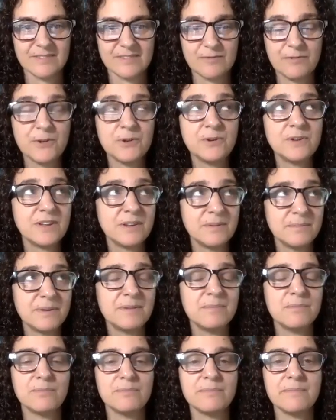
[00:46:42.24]
Food can
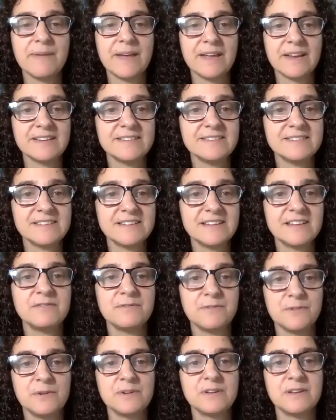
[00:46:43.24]
be medicine and
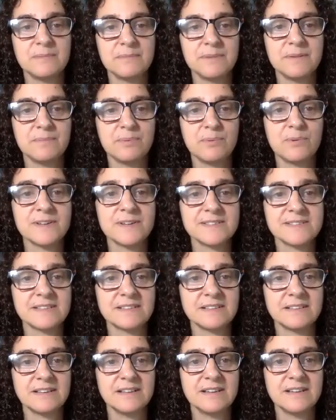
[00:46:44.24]
food can be
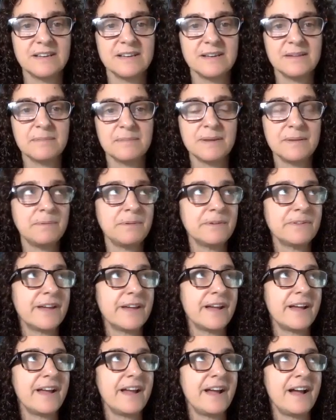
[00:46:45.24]
poison. People
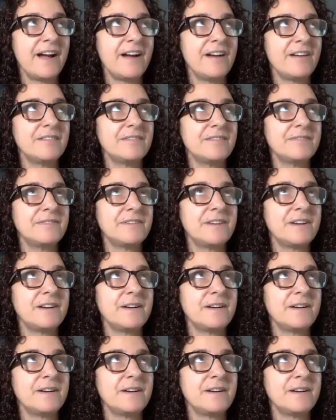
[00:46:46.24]
that have